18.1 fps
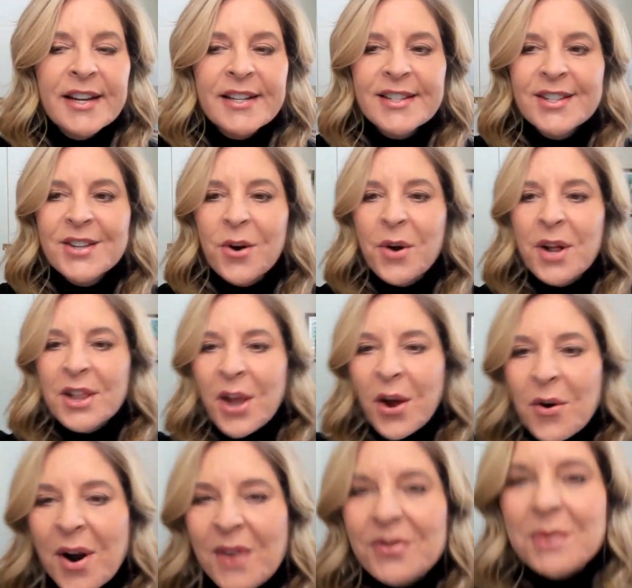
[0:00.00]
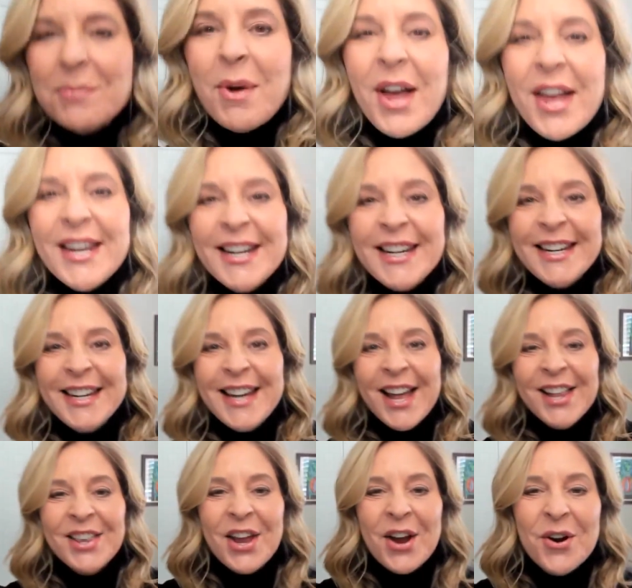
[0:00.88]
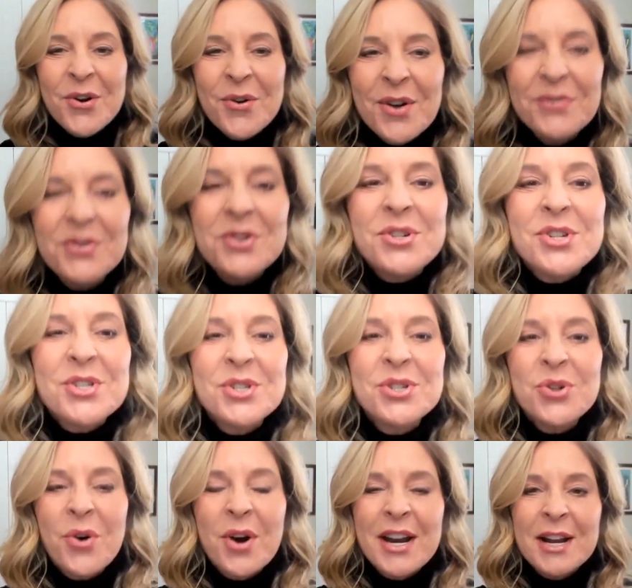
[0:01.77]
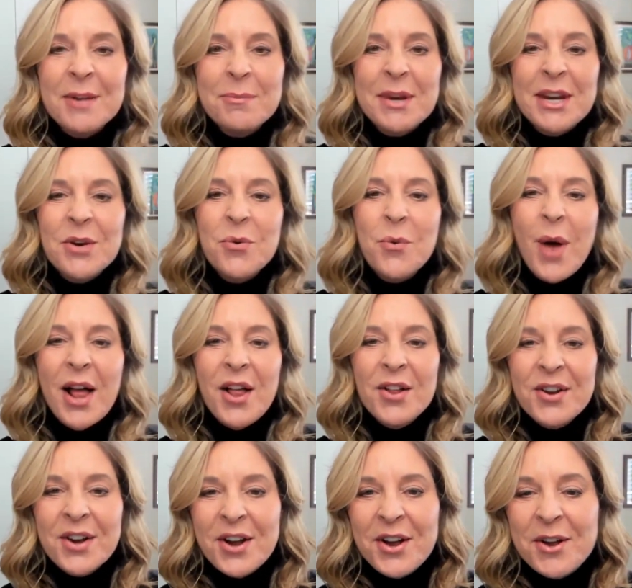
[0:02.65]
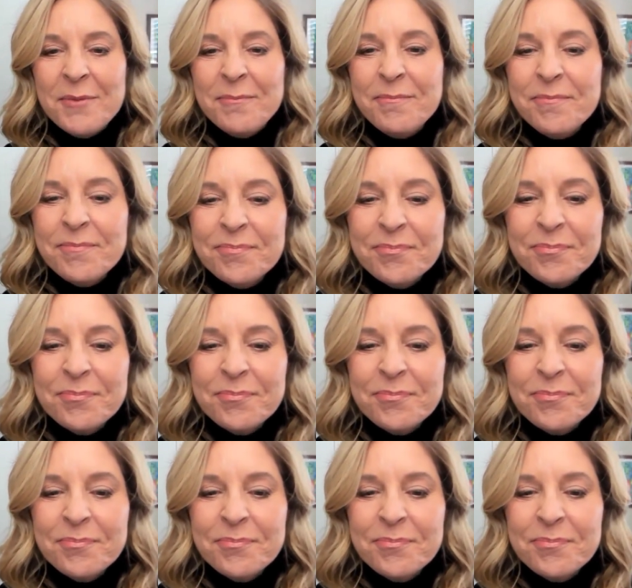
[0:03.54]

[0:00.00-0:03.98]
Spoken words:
So hello, everybody. Hello, if you're just joining me, welcome.